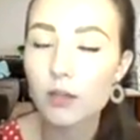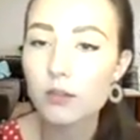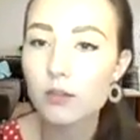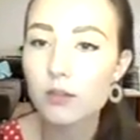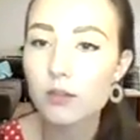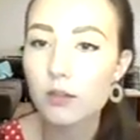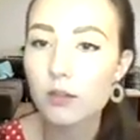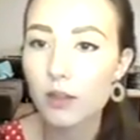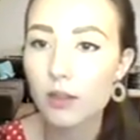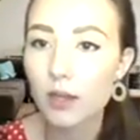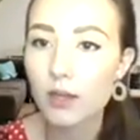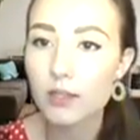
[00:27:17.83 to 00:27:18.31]
So
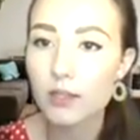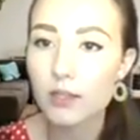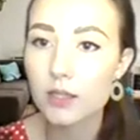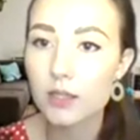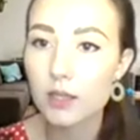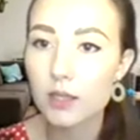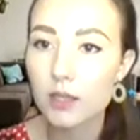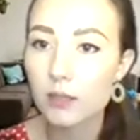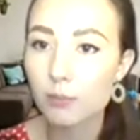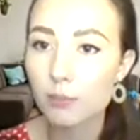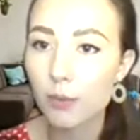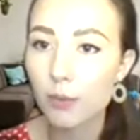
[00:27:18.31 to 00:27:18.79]
that is the
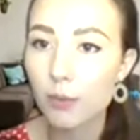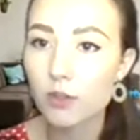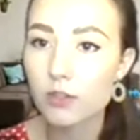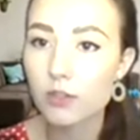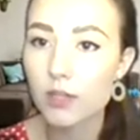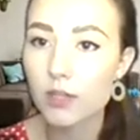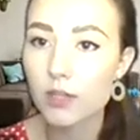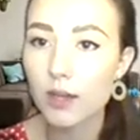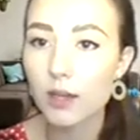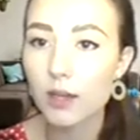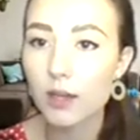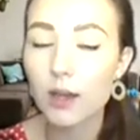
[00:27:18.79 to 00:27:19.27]

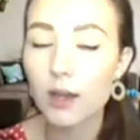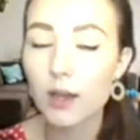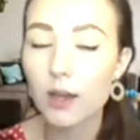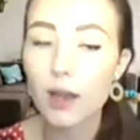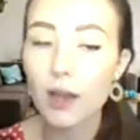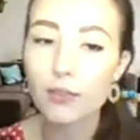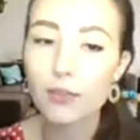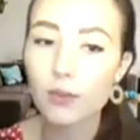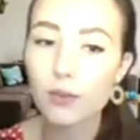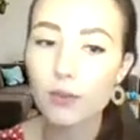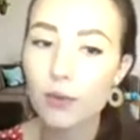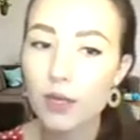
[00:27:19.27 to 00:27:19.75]
deposit
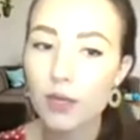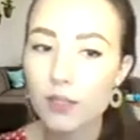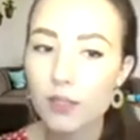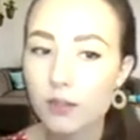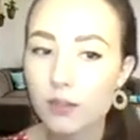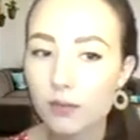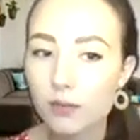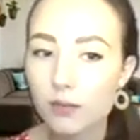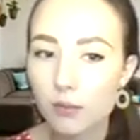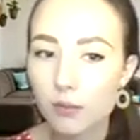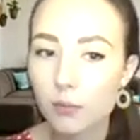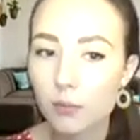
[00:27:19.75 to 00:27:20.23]
and the rest
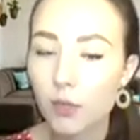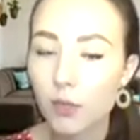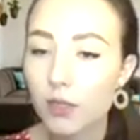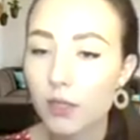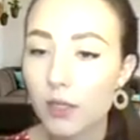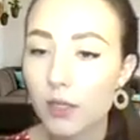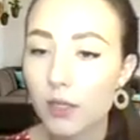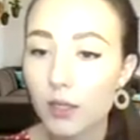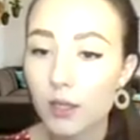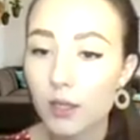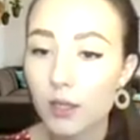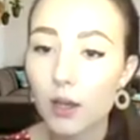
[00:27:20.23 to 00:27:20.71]
of the
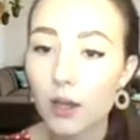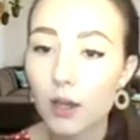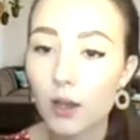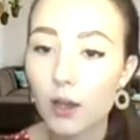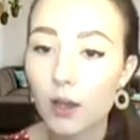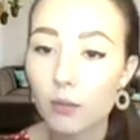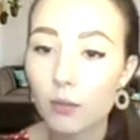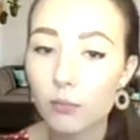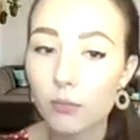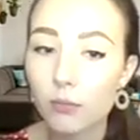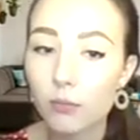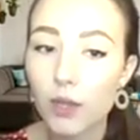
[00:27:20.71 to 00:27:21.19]
money
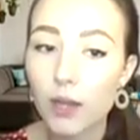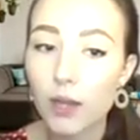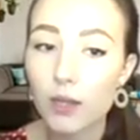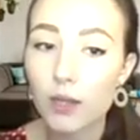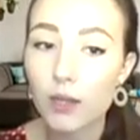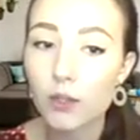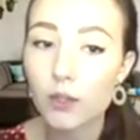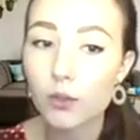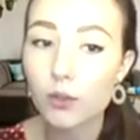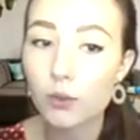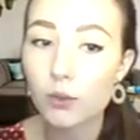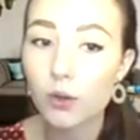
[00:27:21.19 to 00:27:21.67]
that
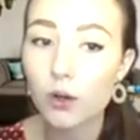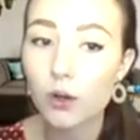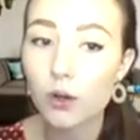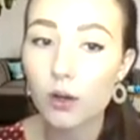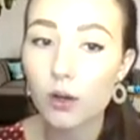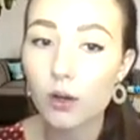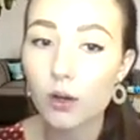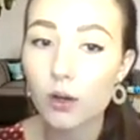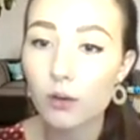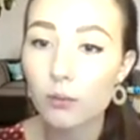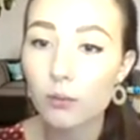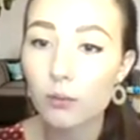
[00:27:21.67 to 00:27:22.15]
you
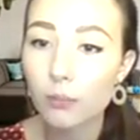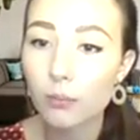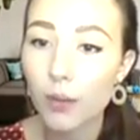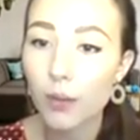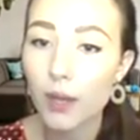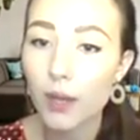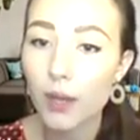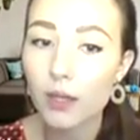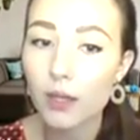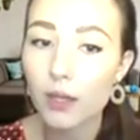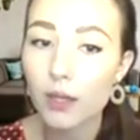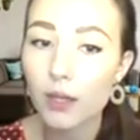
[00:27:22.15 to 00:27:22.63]
are
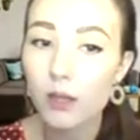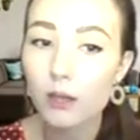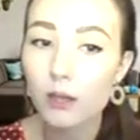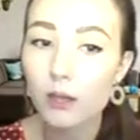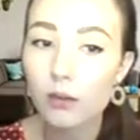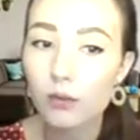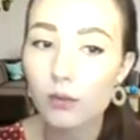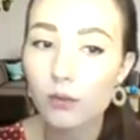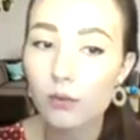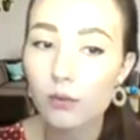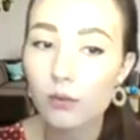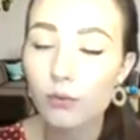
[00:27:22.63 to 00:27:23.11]
paying
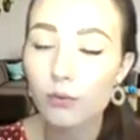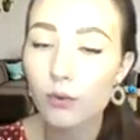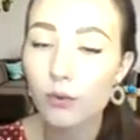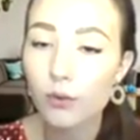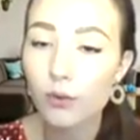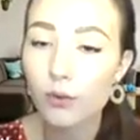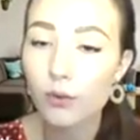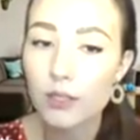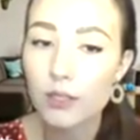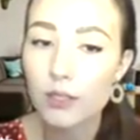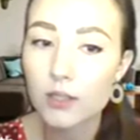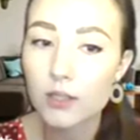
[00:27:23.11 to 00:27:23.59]
for
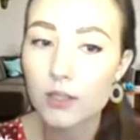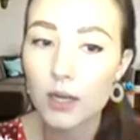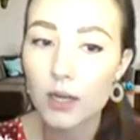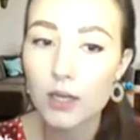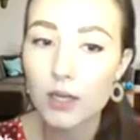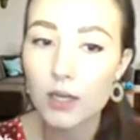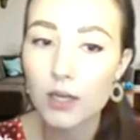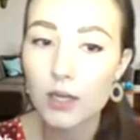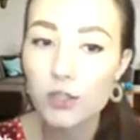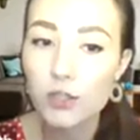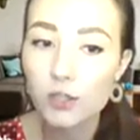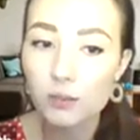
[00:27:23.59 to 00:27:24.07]
the
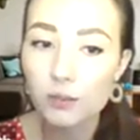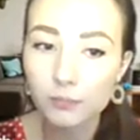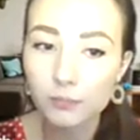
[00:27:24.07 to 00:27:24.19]
installation.